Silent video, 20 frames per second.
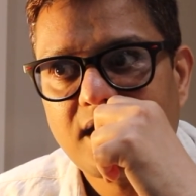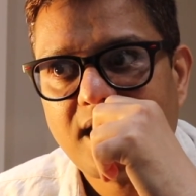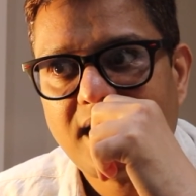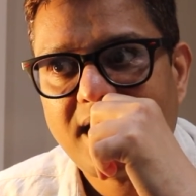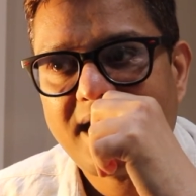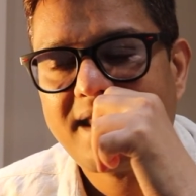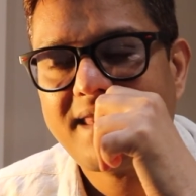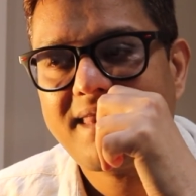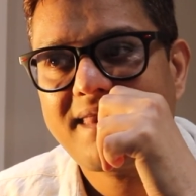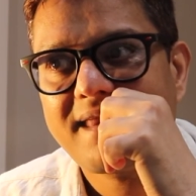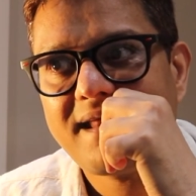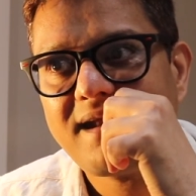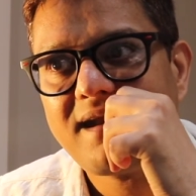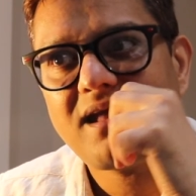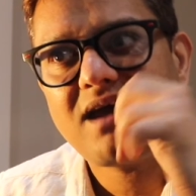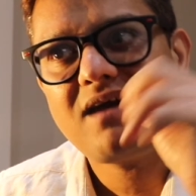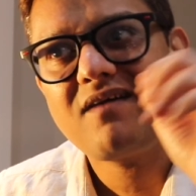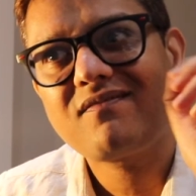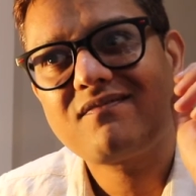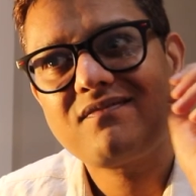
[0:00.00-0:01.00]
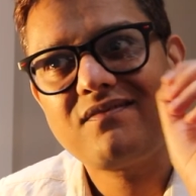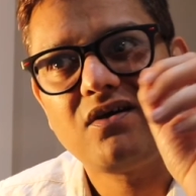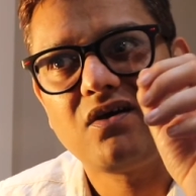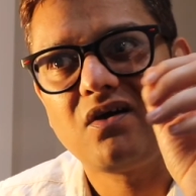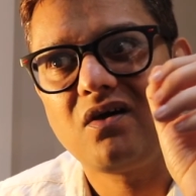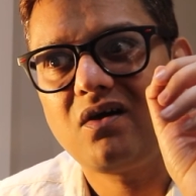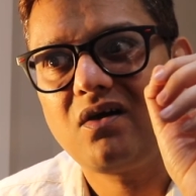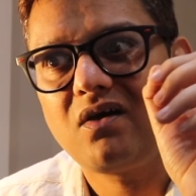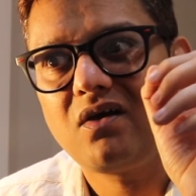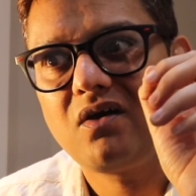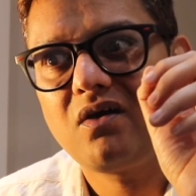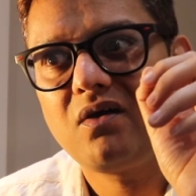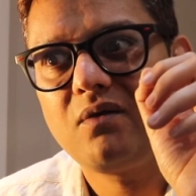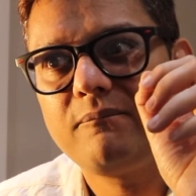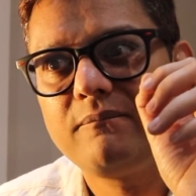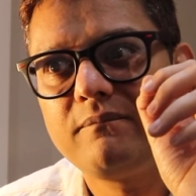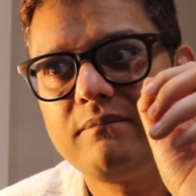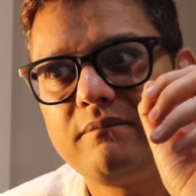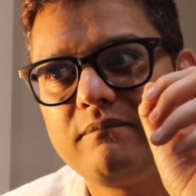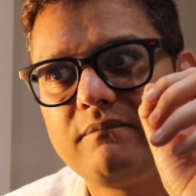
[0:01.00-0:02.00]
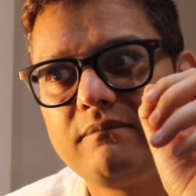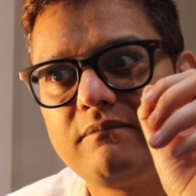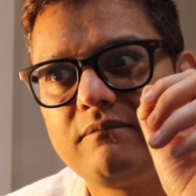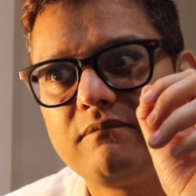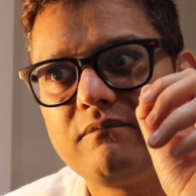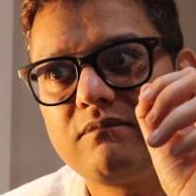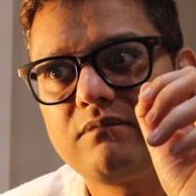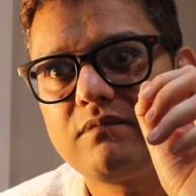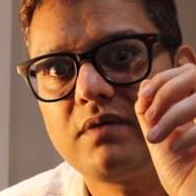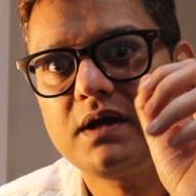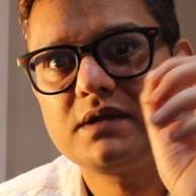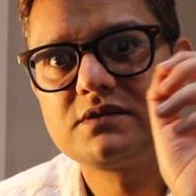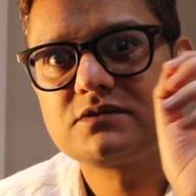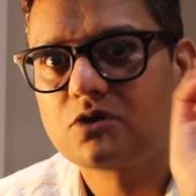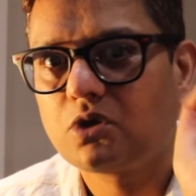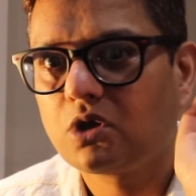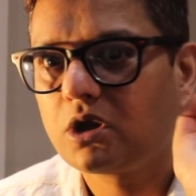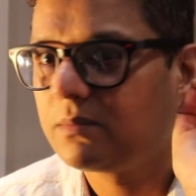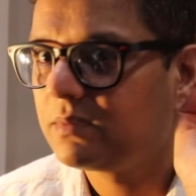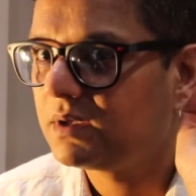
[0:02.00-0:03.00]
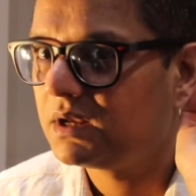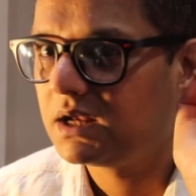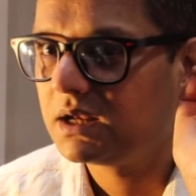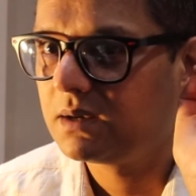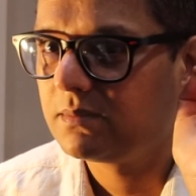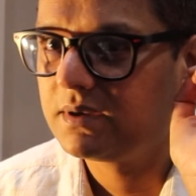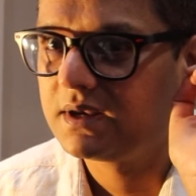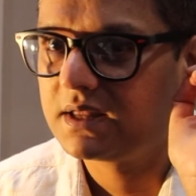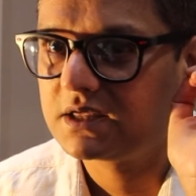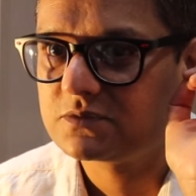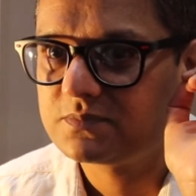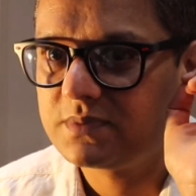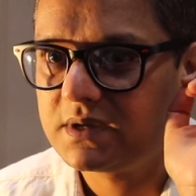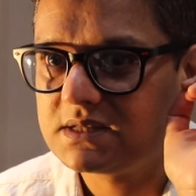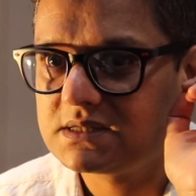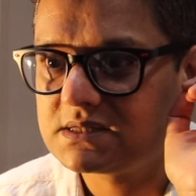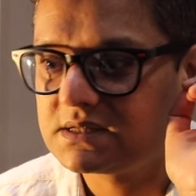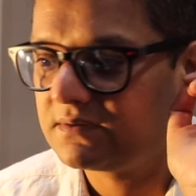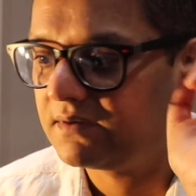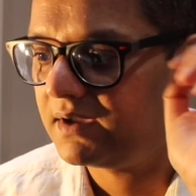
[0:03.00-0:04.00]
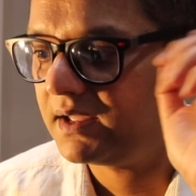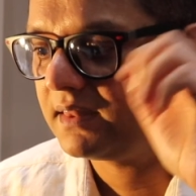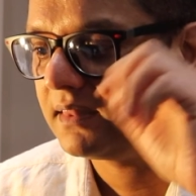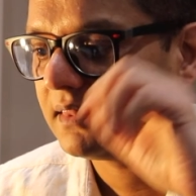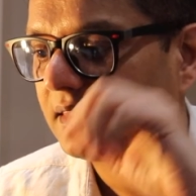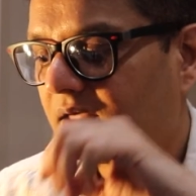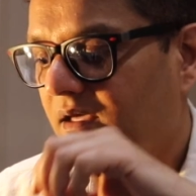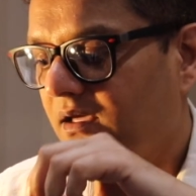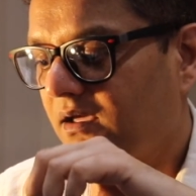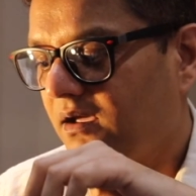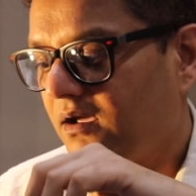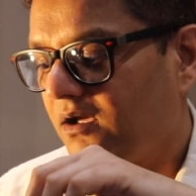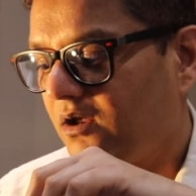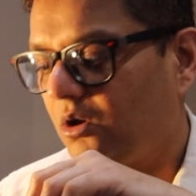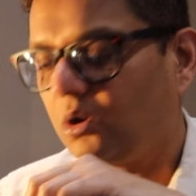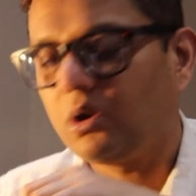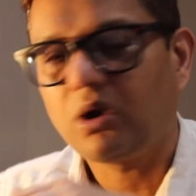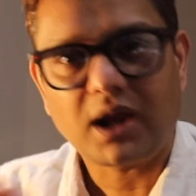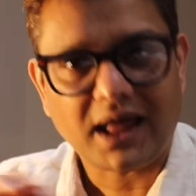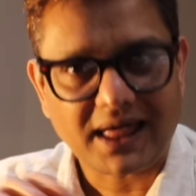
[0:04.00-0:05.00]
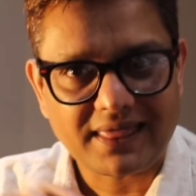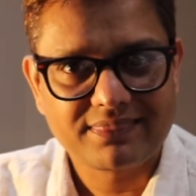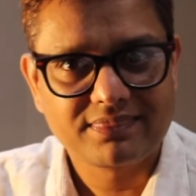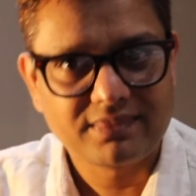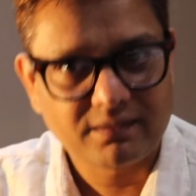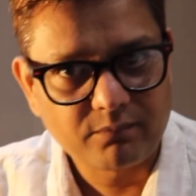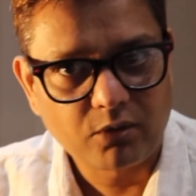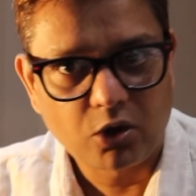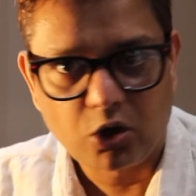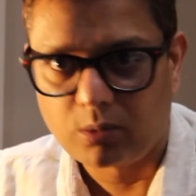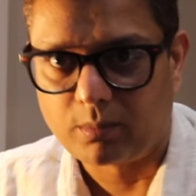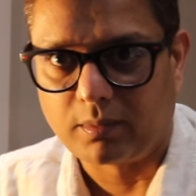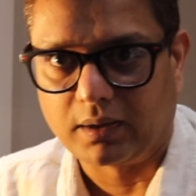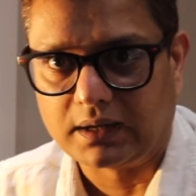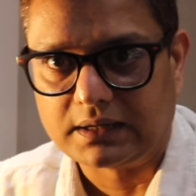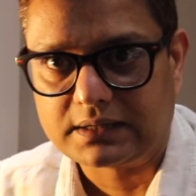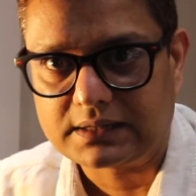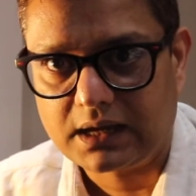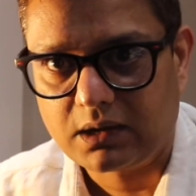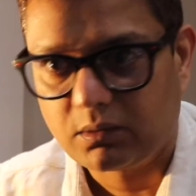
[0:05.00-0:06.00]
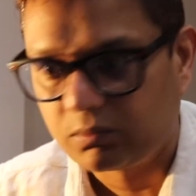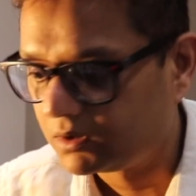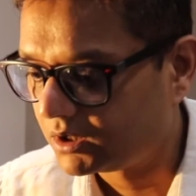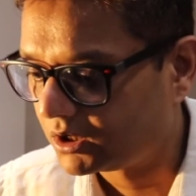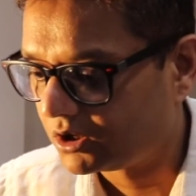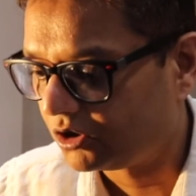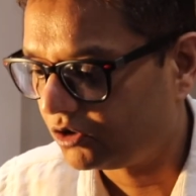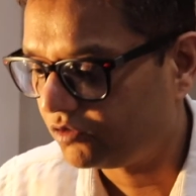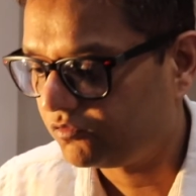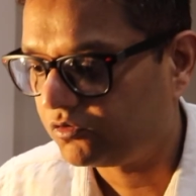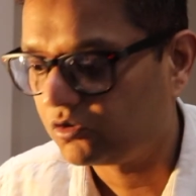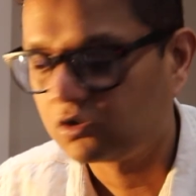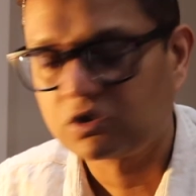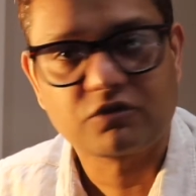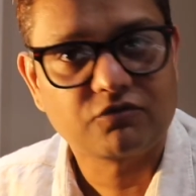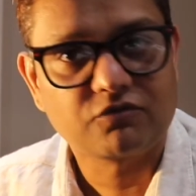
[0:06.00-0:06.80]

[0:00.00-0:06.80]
And then I thought it's gonna be a little bit expensive, and not at the moment. I will go for the